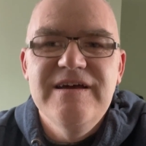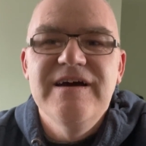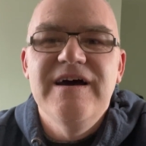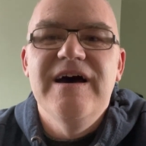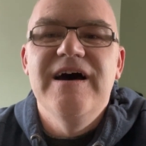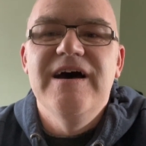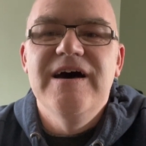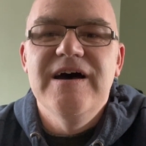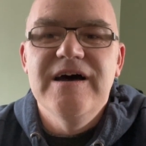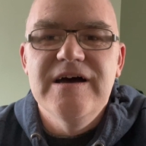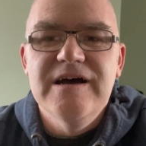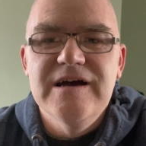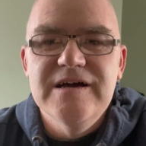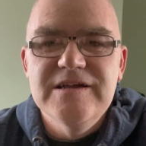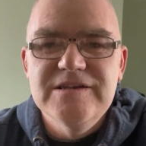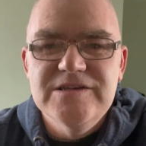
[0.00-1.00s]

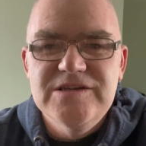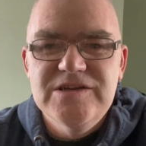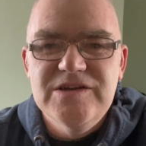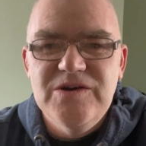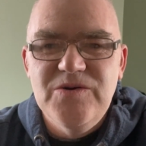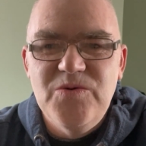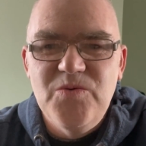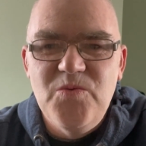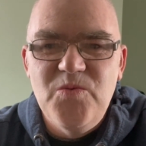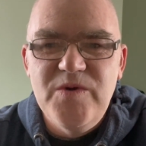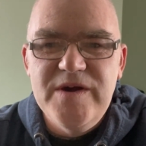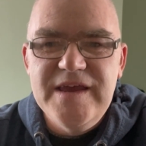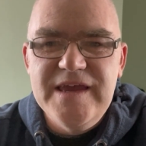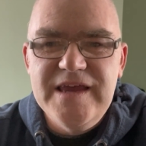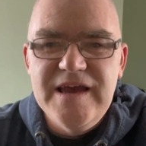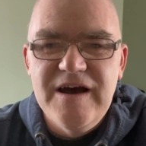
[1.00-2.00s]
and
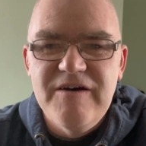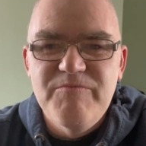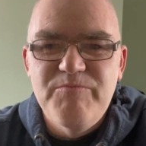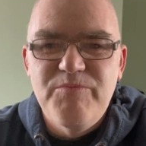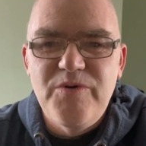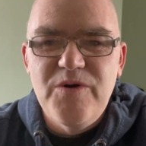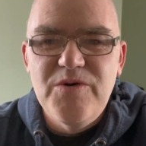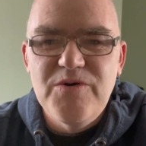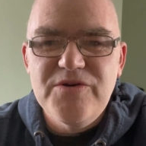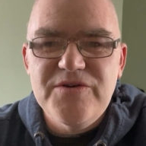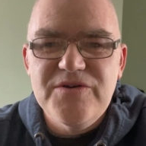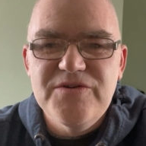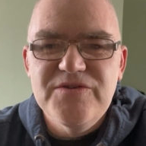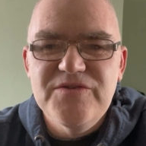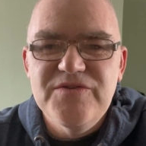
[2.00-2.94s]
we have broke